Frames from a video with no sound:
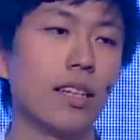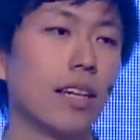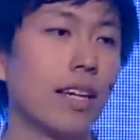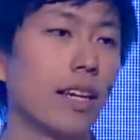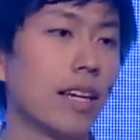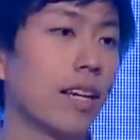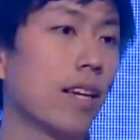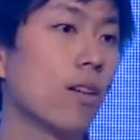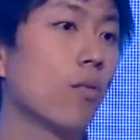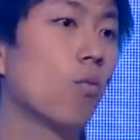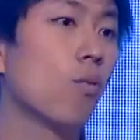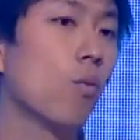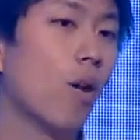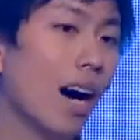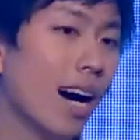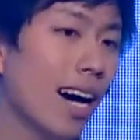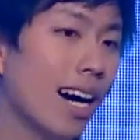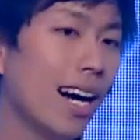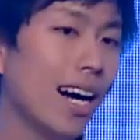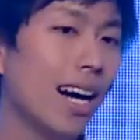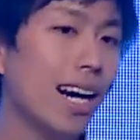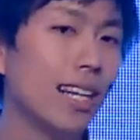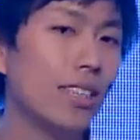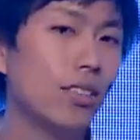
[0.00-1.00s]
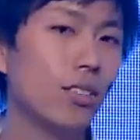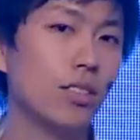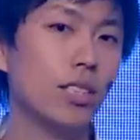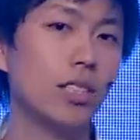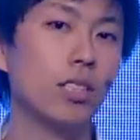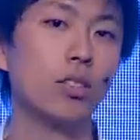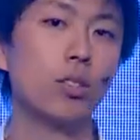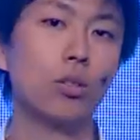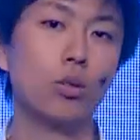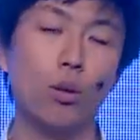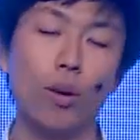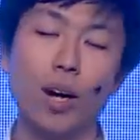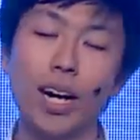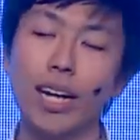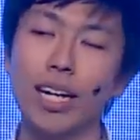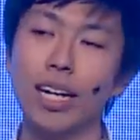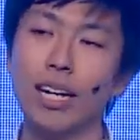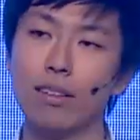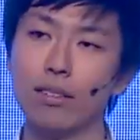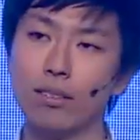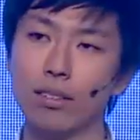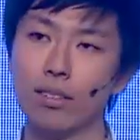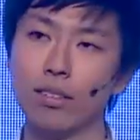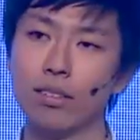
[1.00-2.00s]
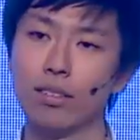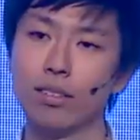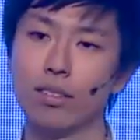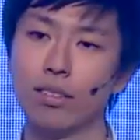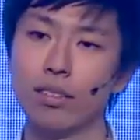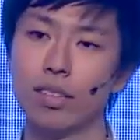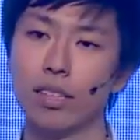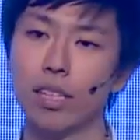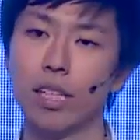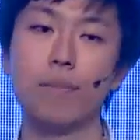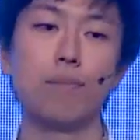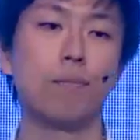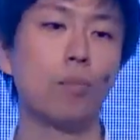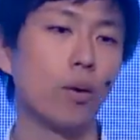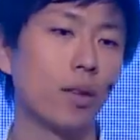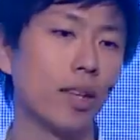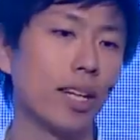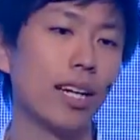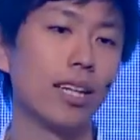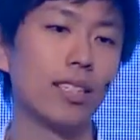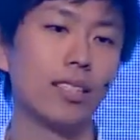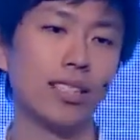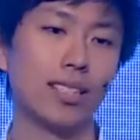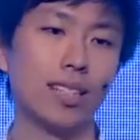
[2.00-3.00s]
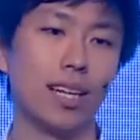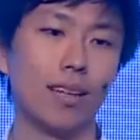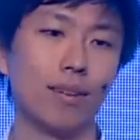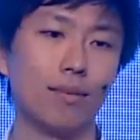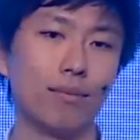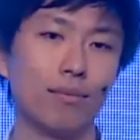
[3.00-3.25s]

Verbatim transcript: in 100 trials in Ponanza.